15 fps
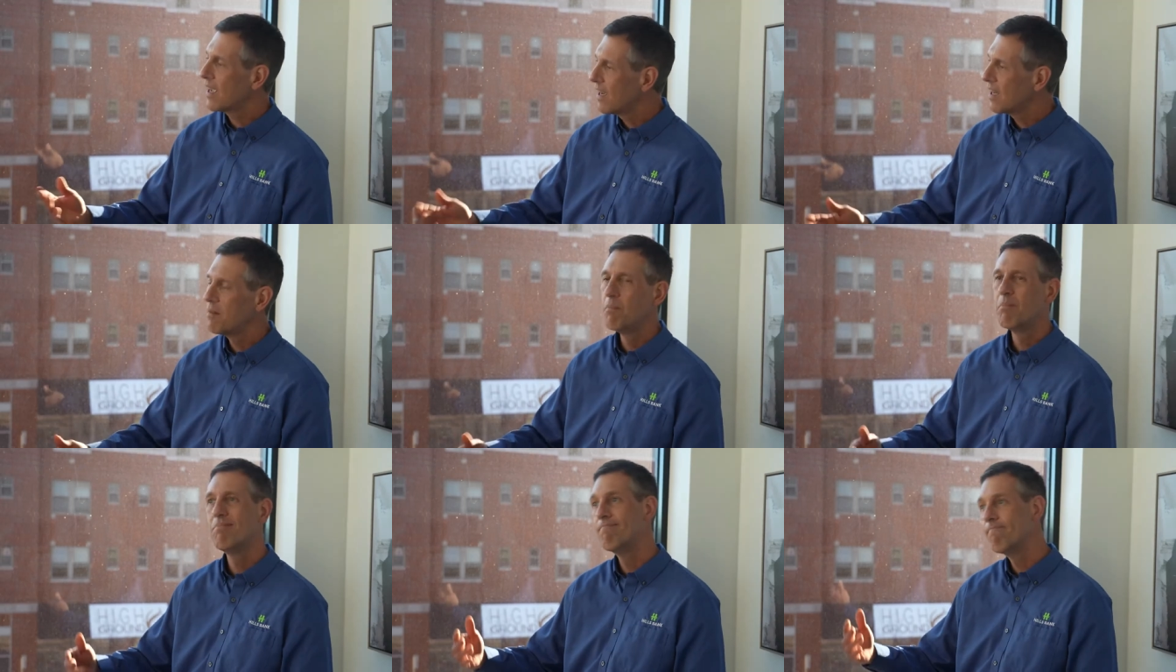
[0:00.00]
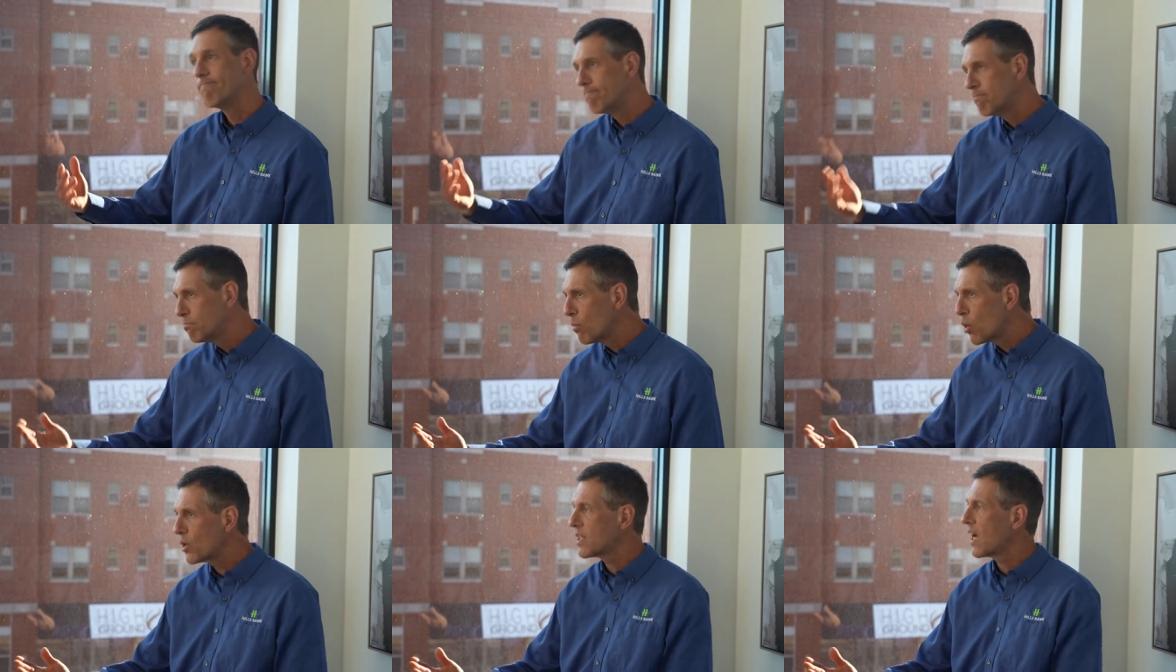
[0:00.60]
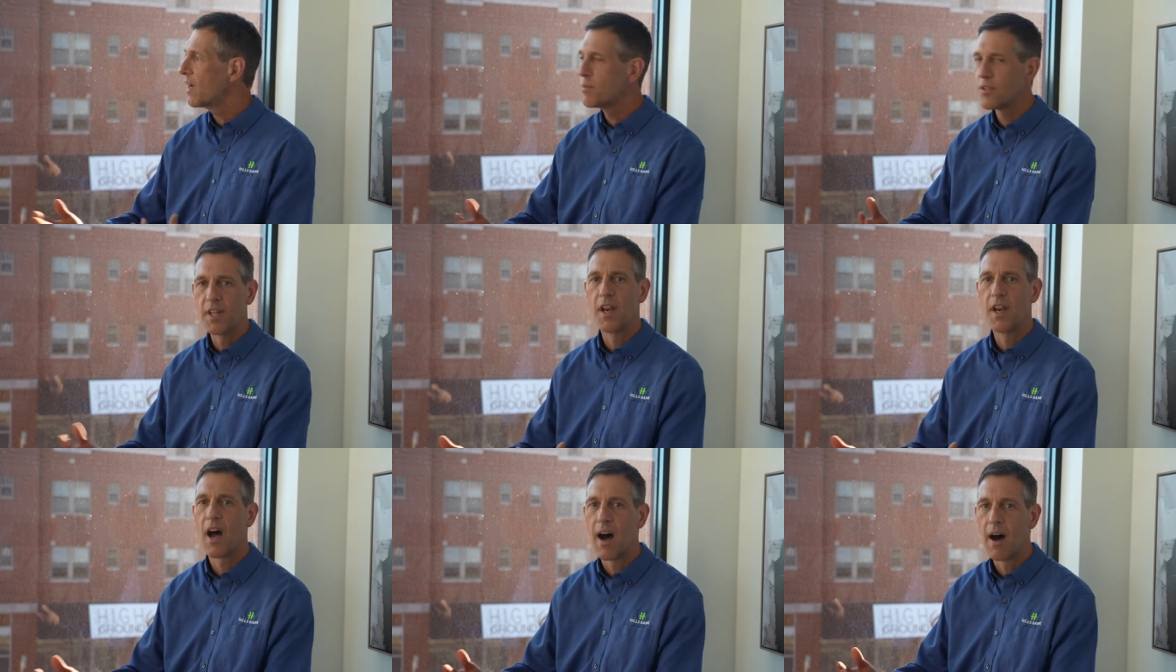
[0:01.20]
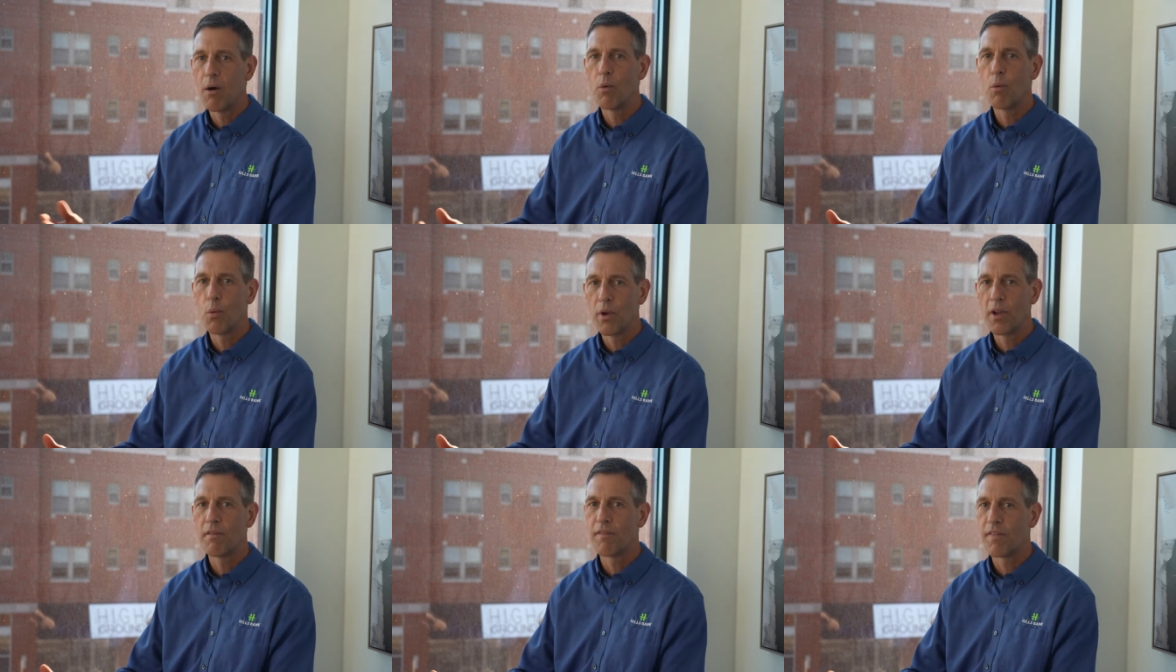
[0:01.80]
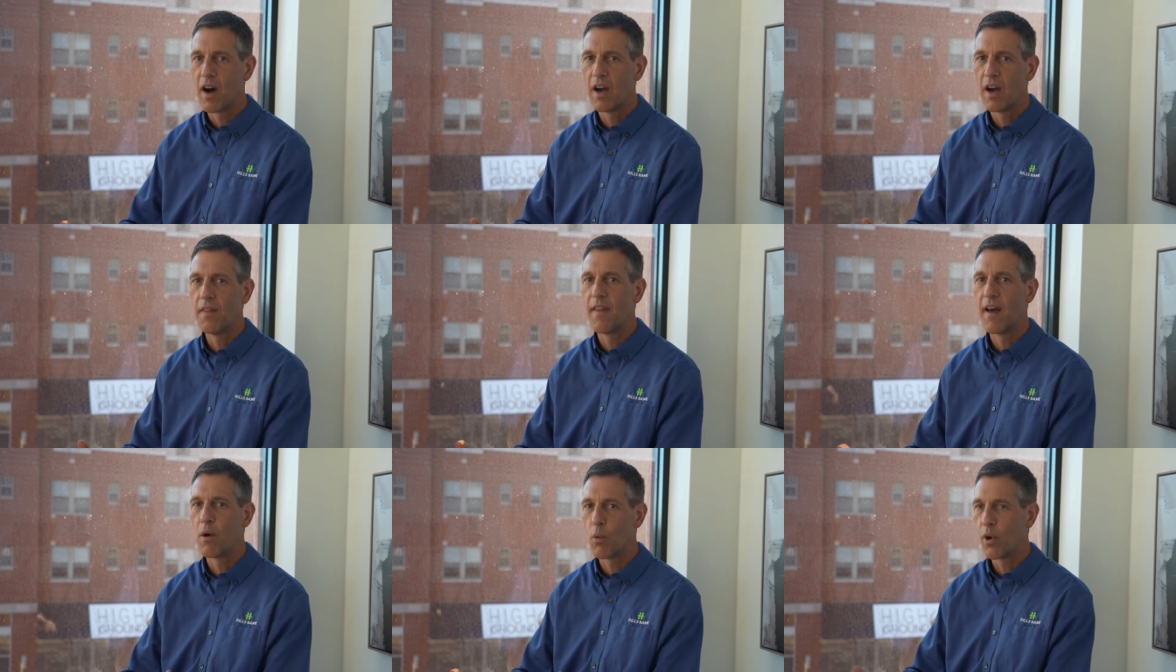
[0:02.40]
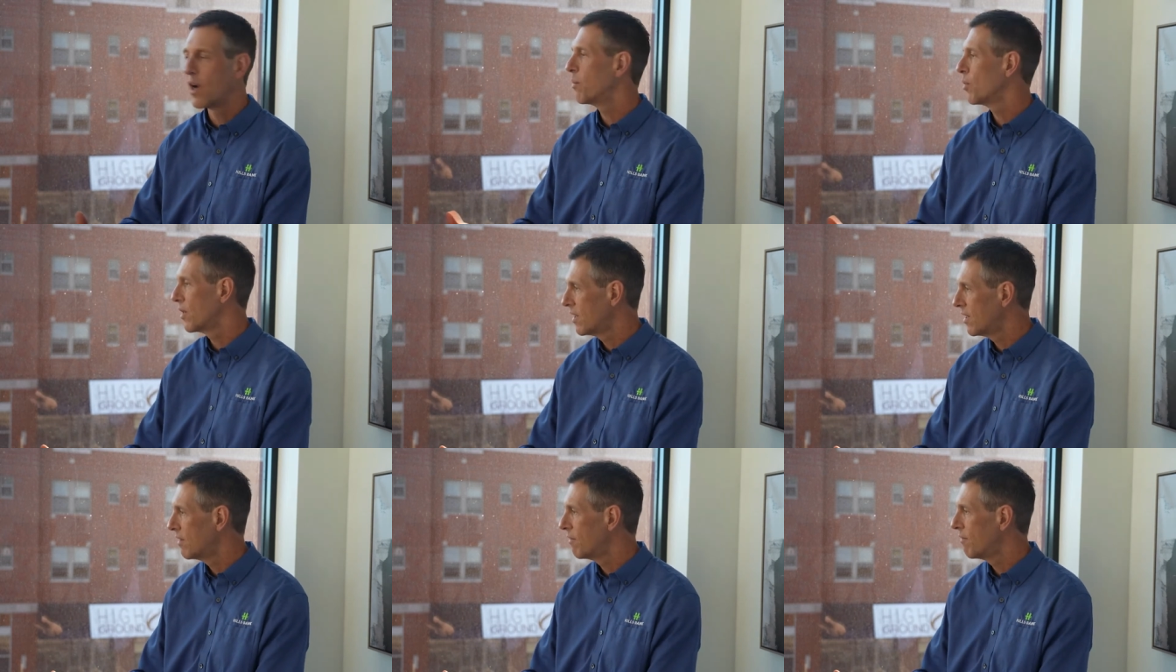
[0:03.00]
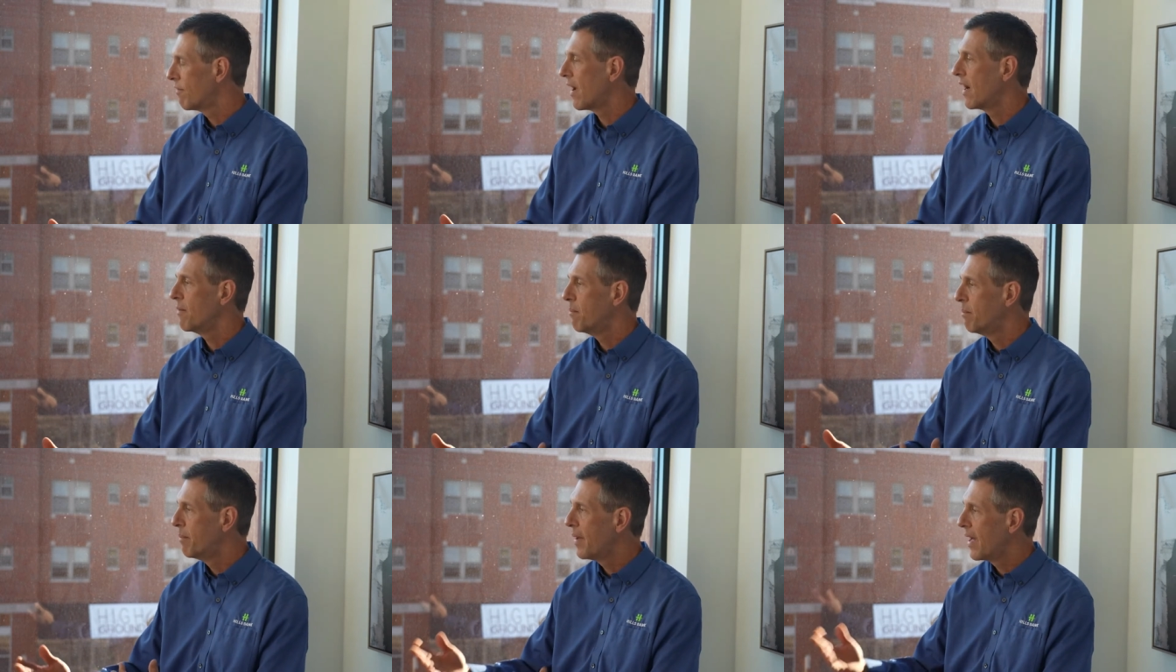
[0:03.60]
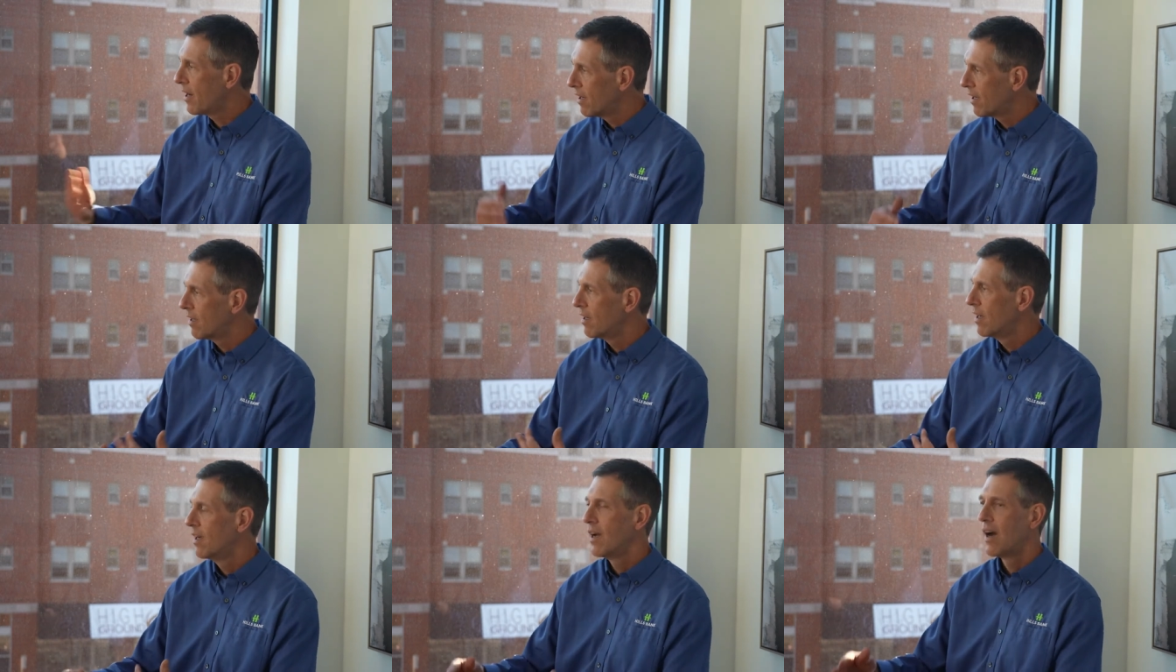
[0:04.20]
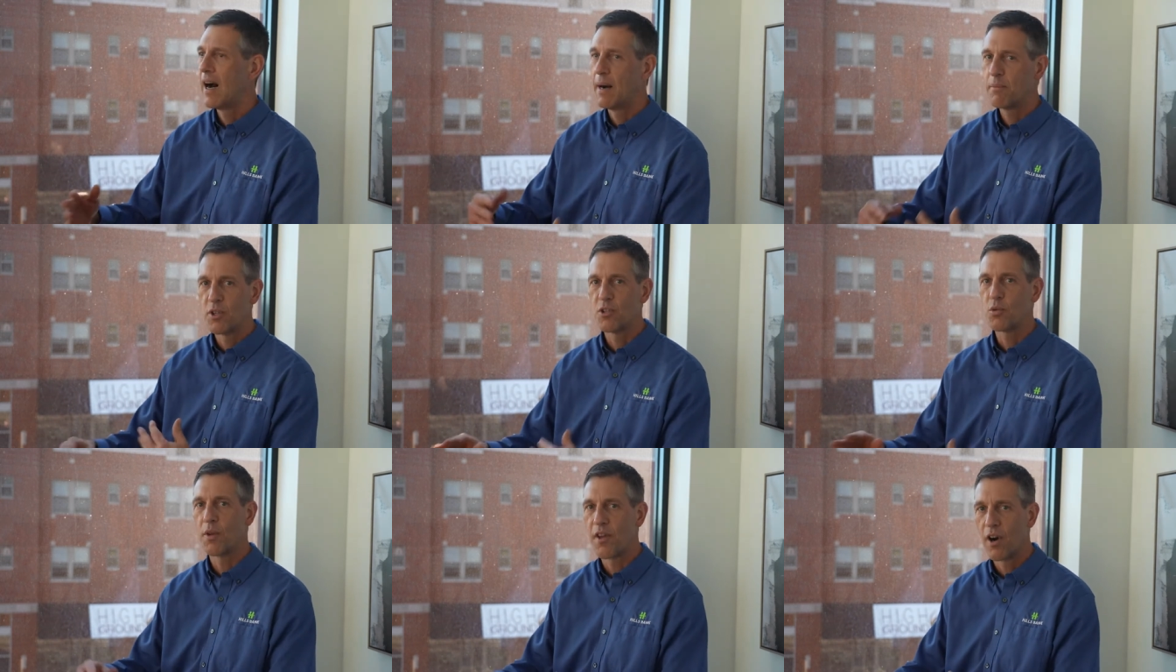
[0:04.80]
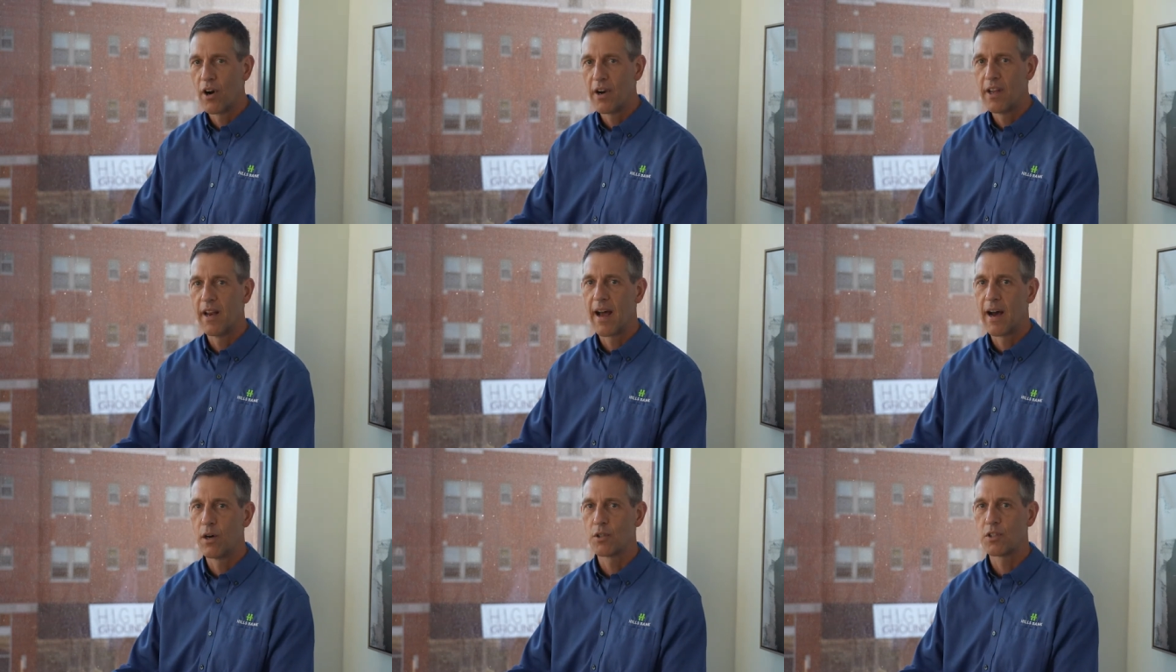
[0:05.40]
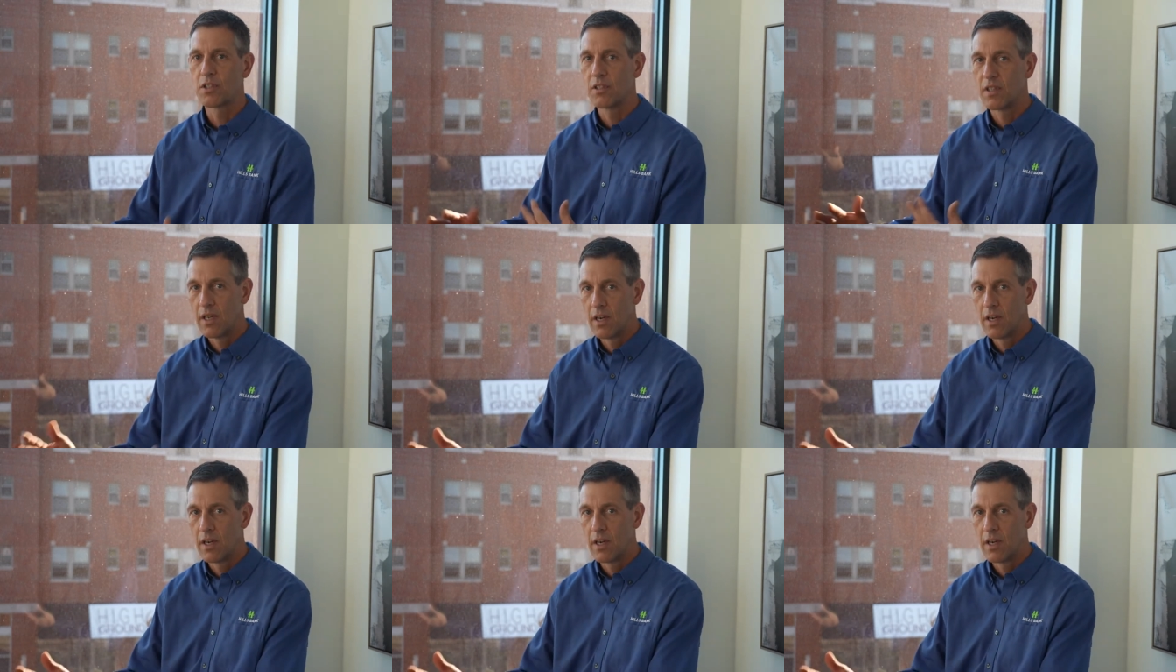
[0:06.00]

again, more times than not, we find that we're able to find better options with our in-house